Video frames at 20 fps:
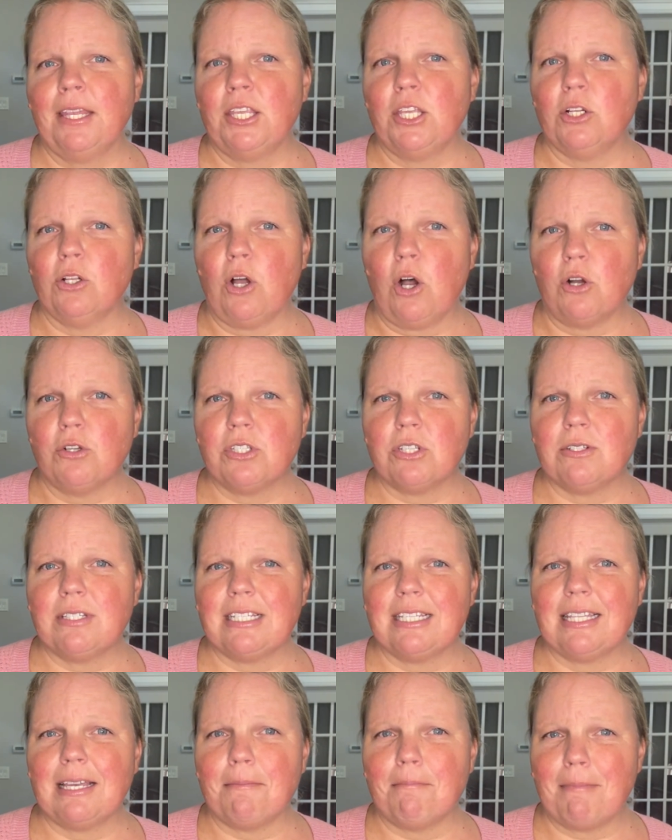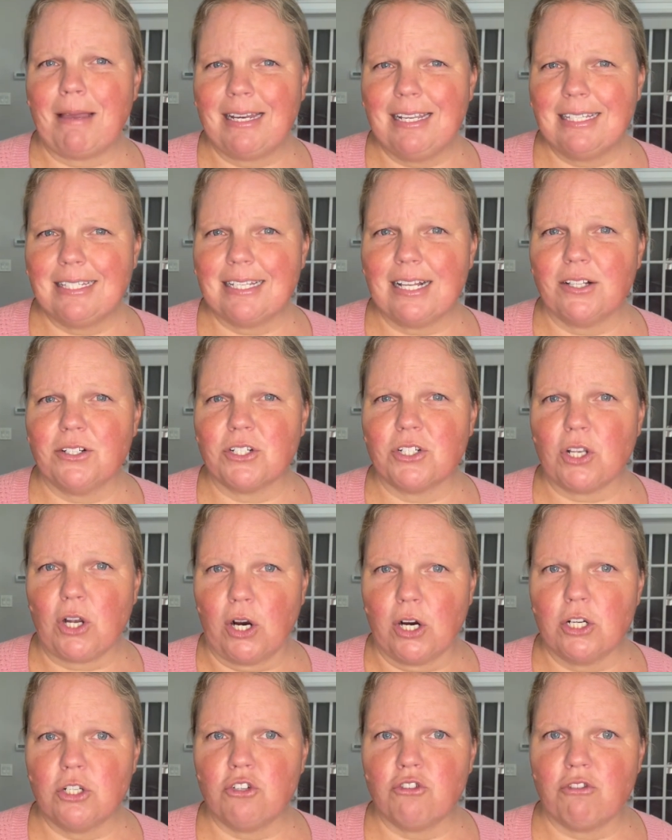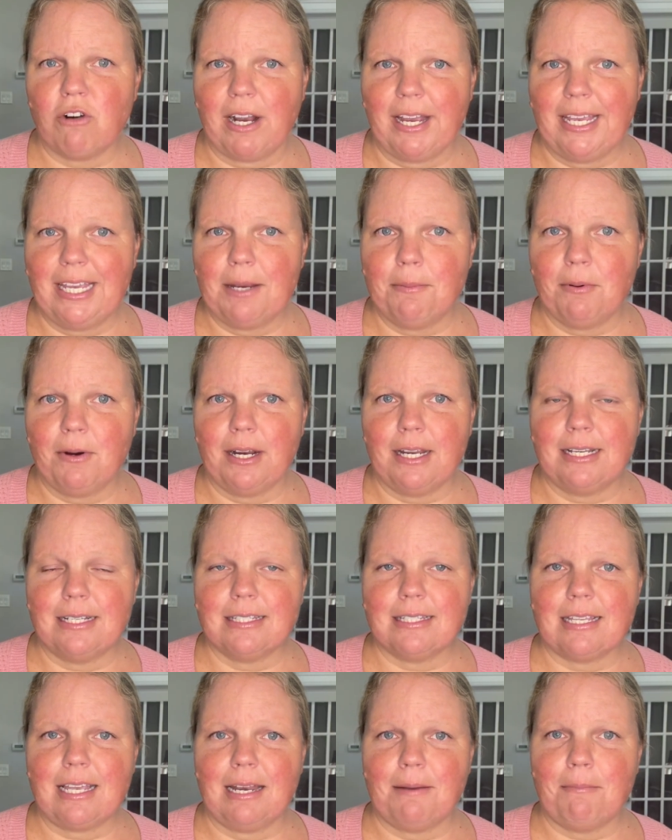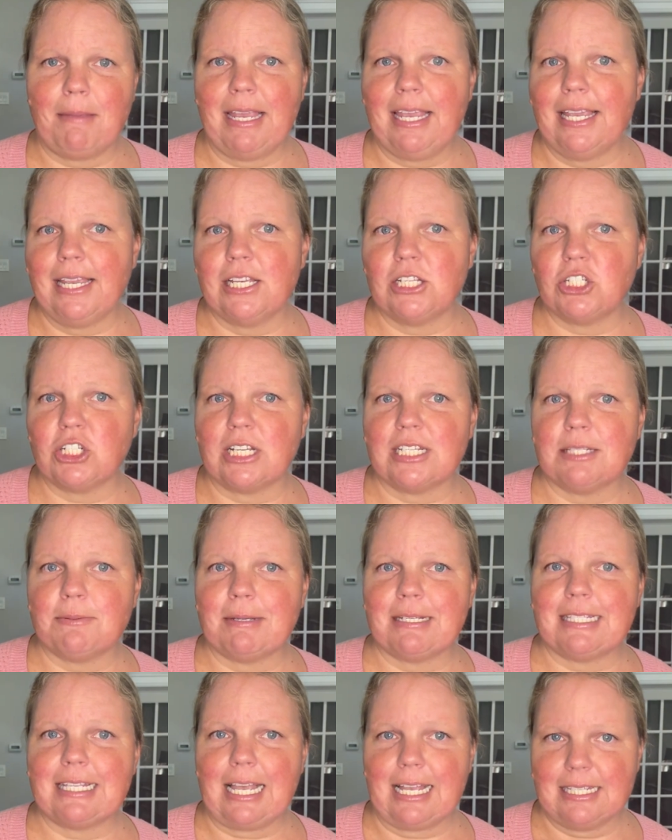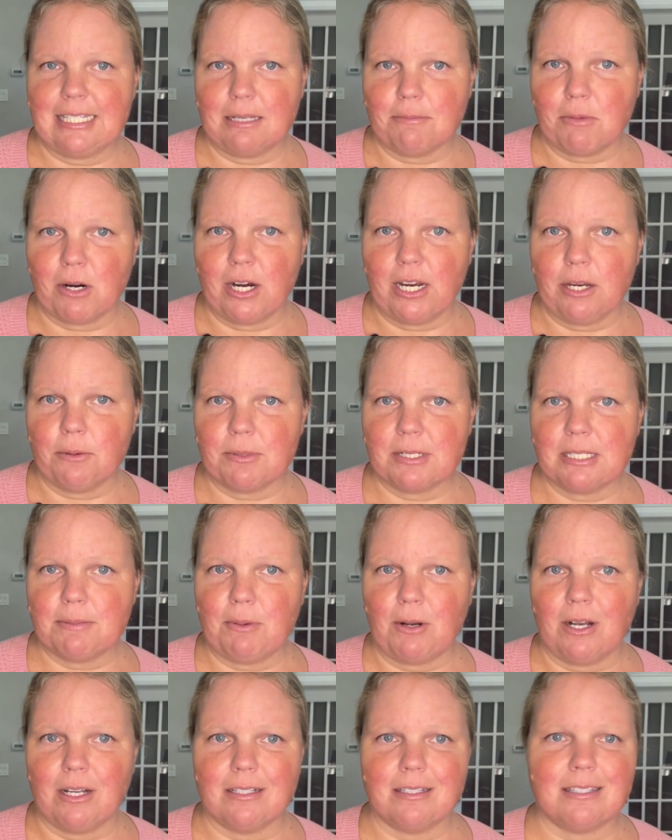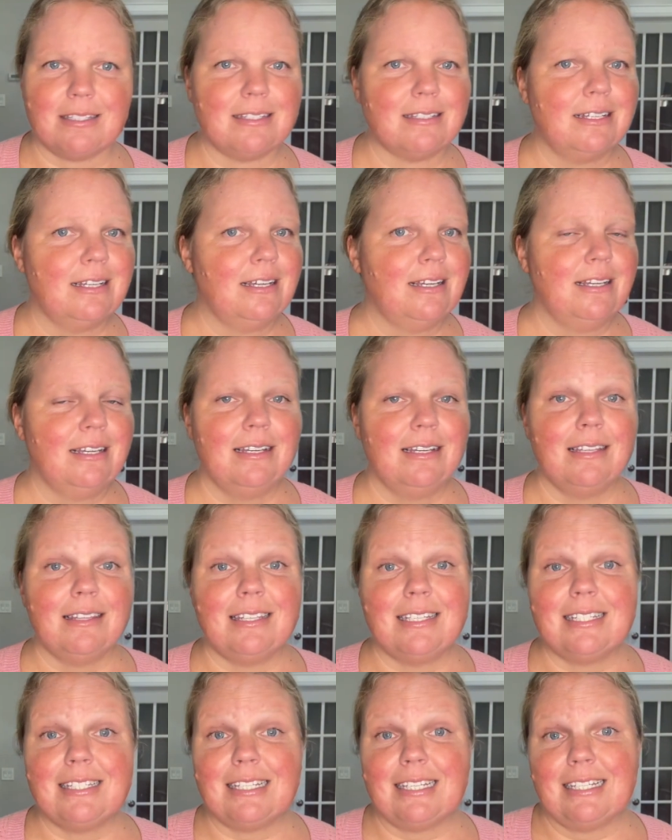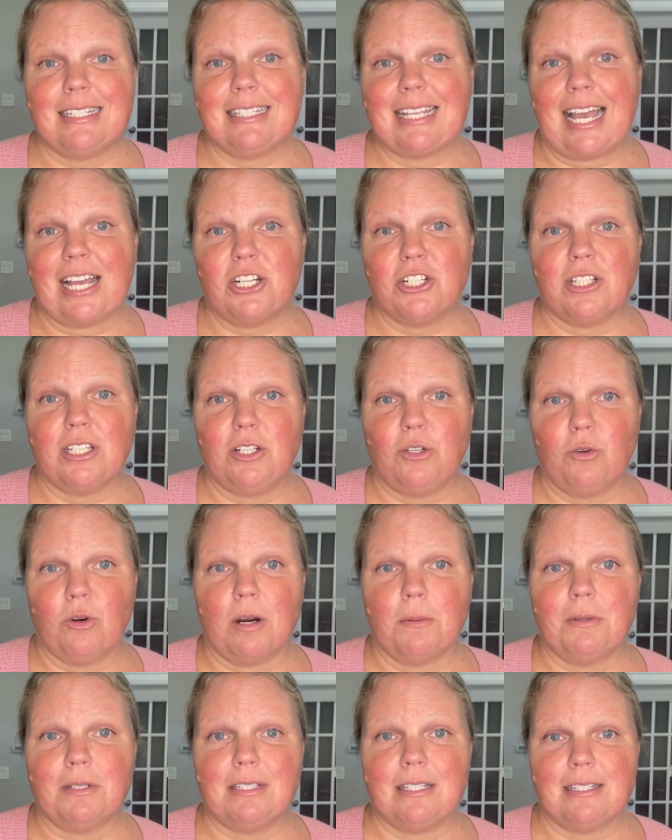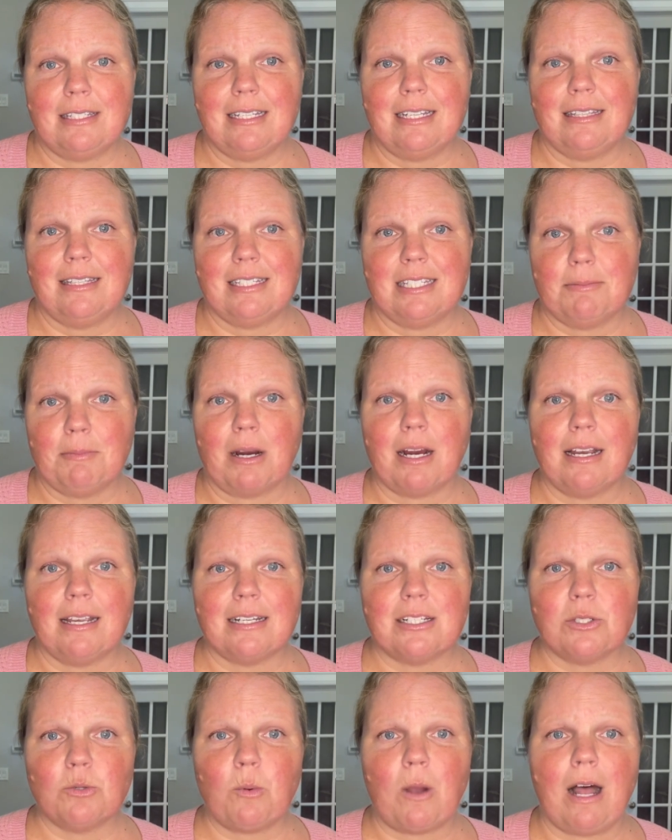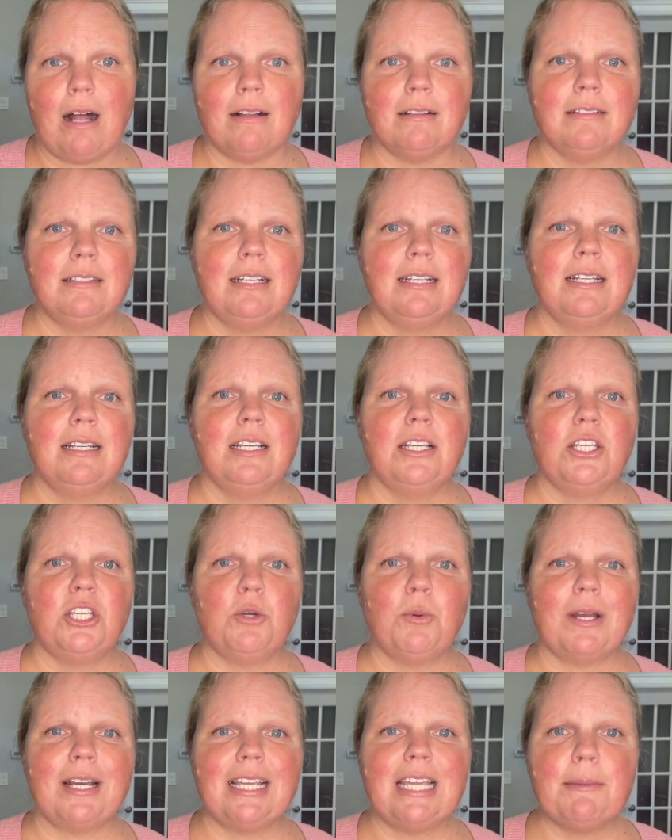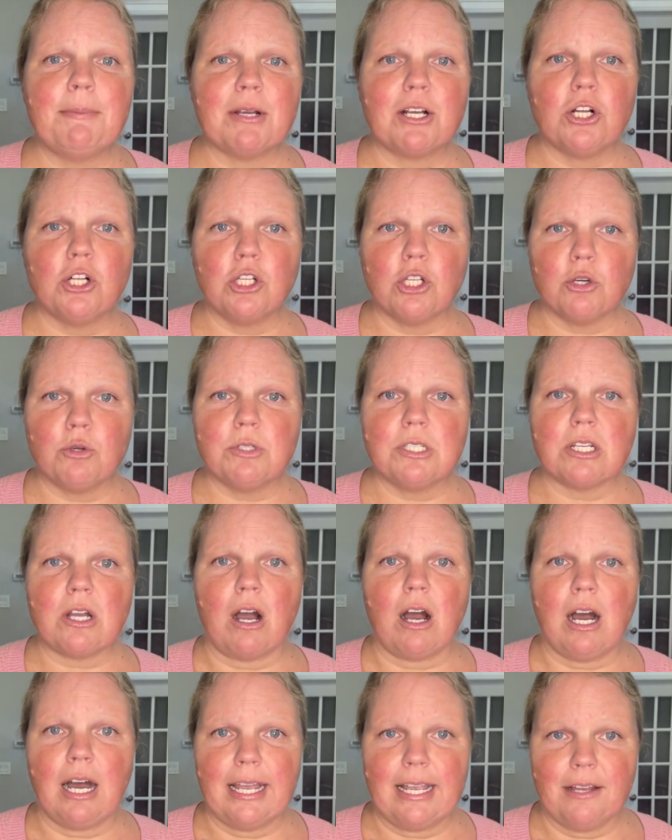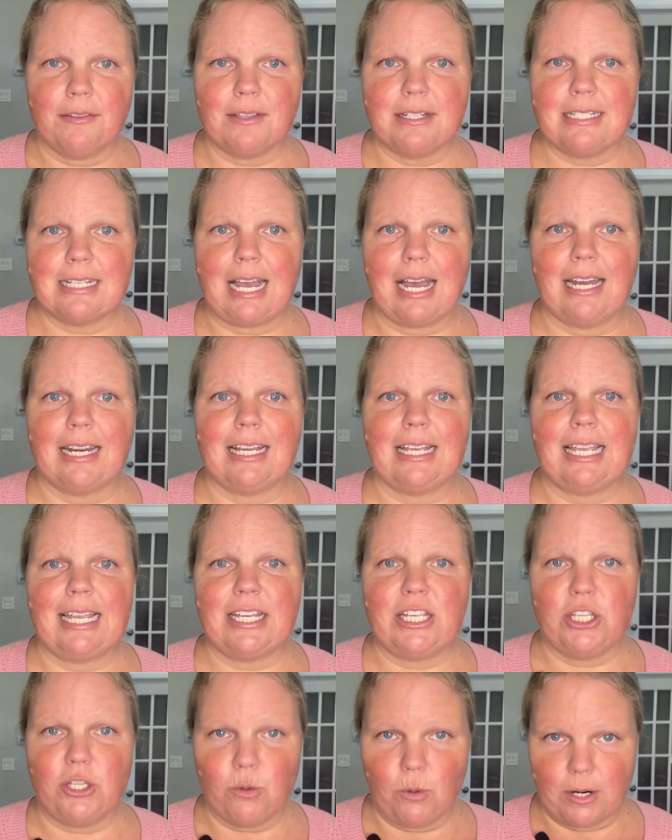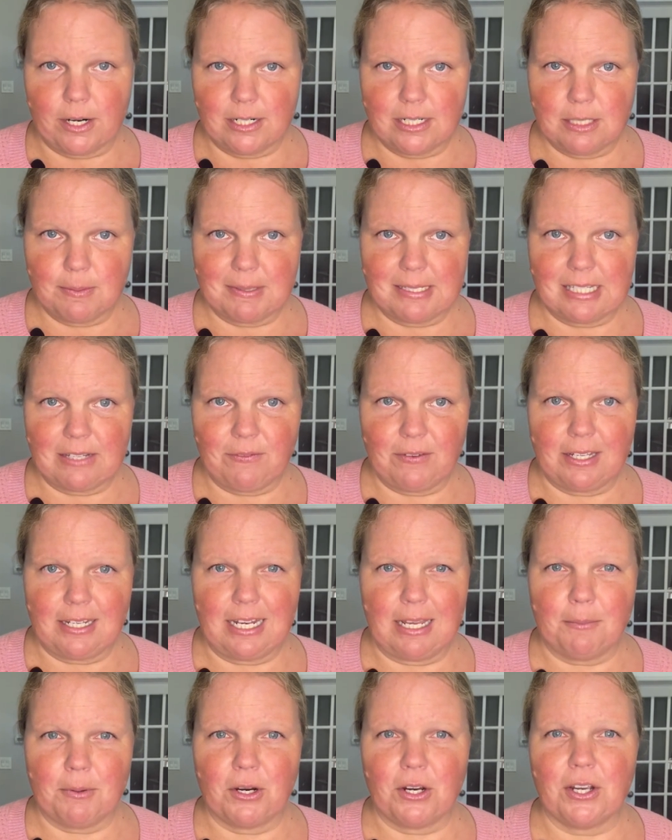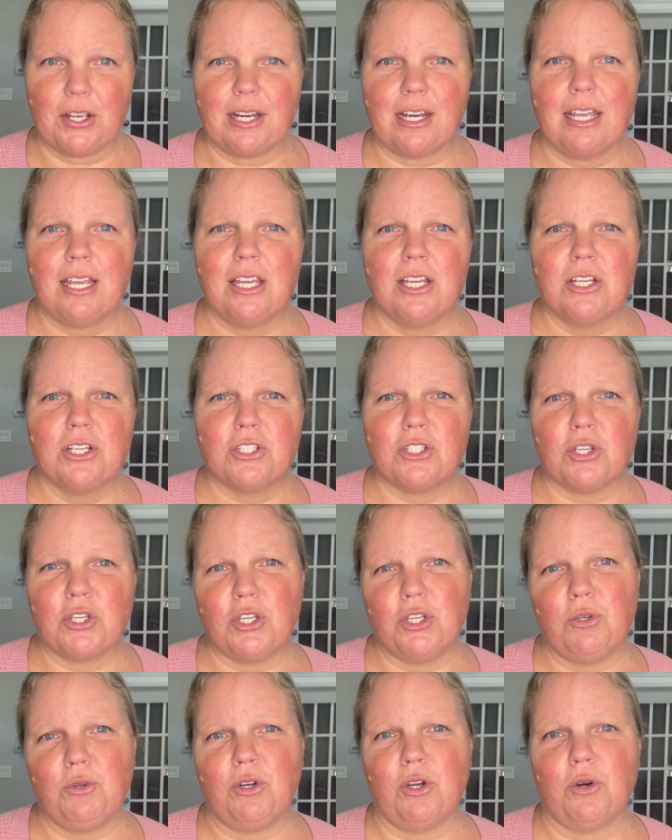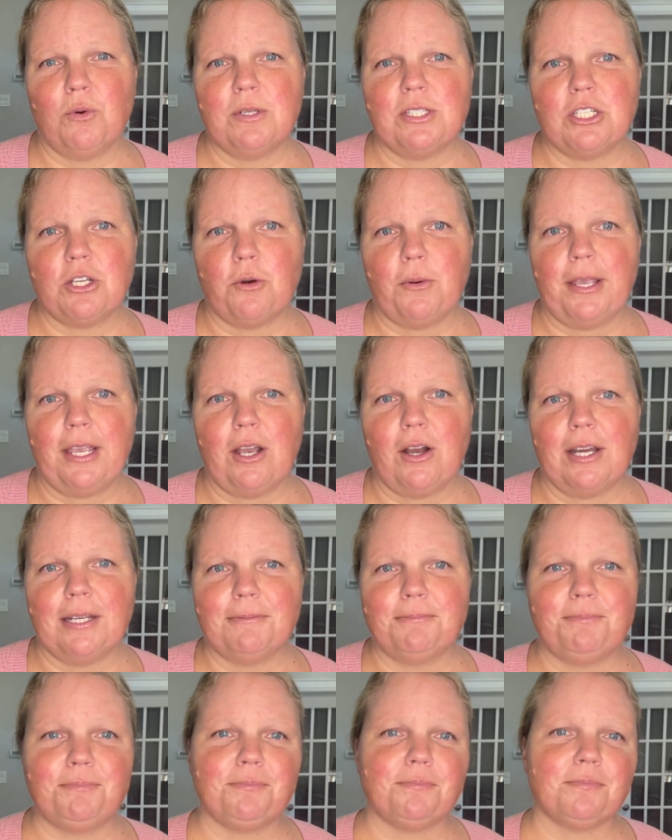You'll also see that many sellers are trying a price and making adjustments as the market responds. This is actually normal to see in this market as well. You want to keep a close eye on the data in your specific neighborhood so you know what's going on.